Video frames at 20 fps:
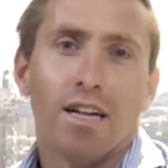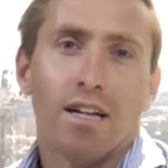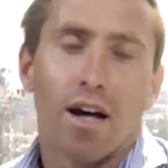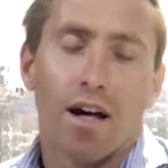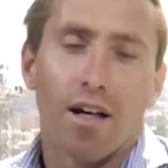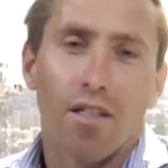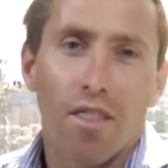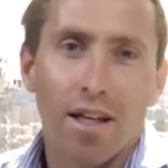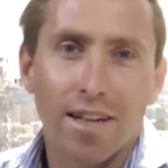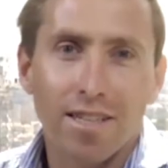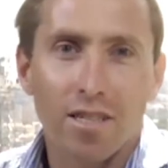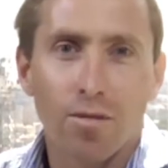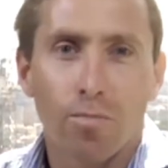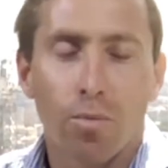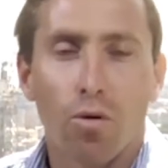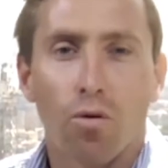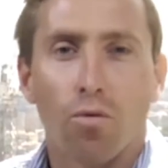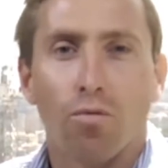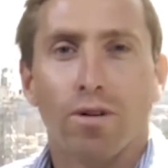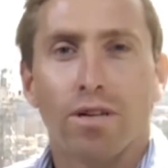That
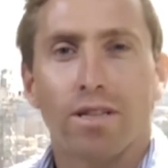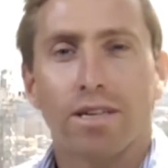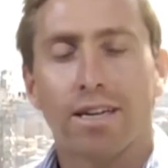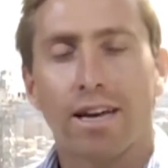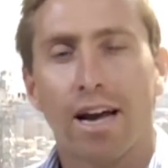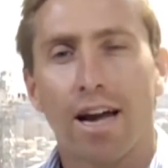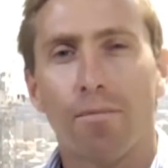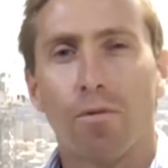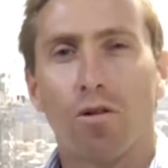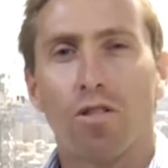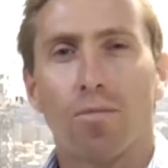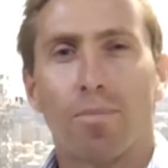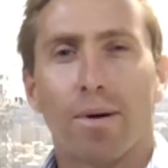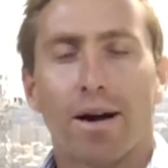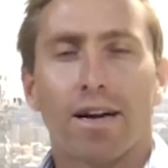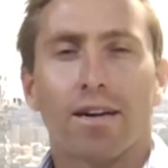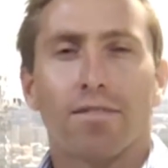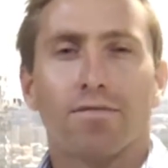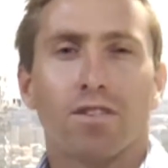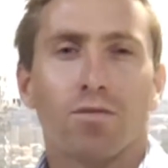support really came on the
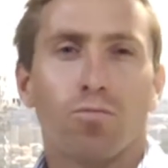back of